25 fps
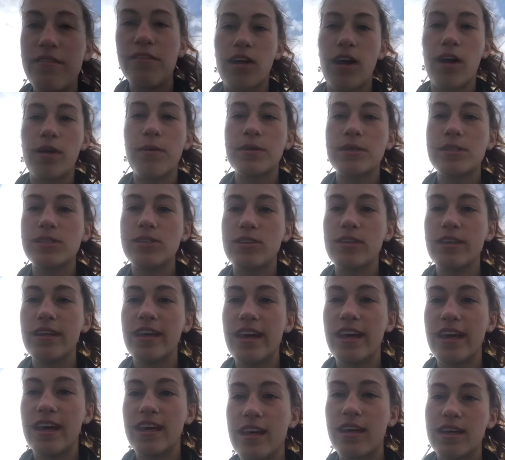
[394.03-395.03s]
vlog was so
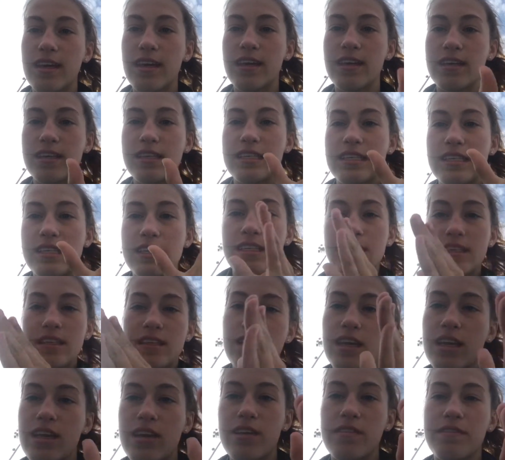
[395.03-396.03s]
like,
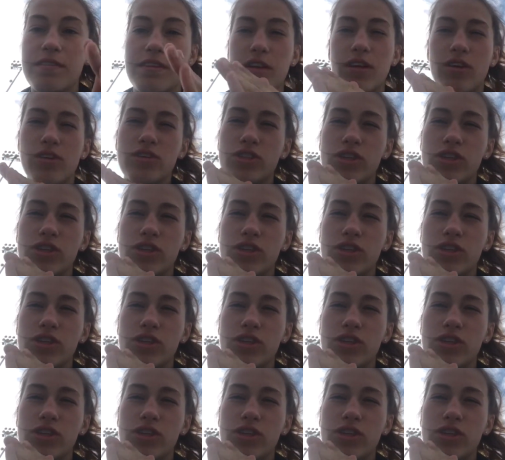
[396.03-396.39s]
I don't even know,